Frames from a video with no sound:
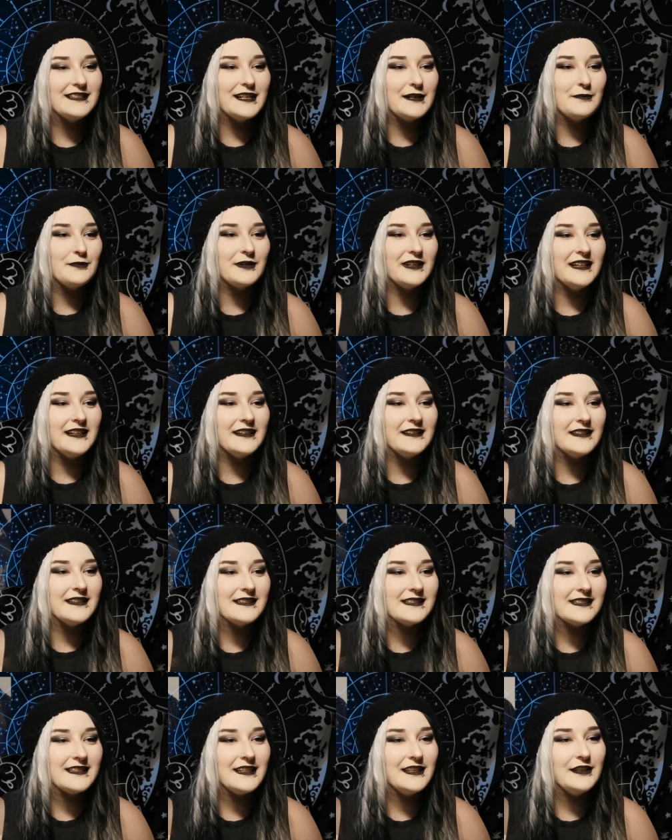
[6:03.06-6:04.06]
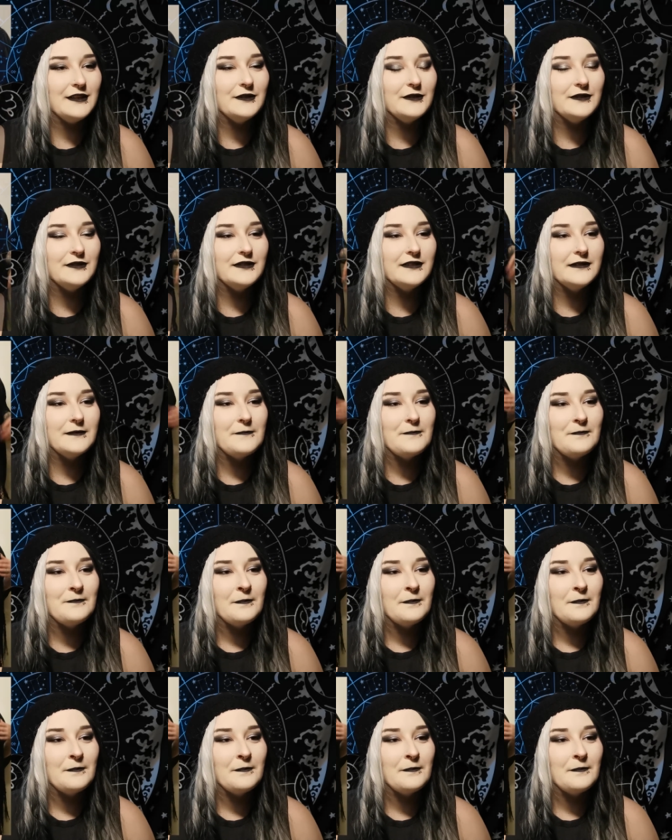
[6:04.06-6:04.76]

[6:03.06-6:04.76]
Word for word: ended up wearing this cute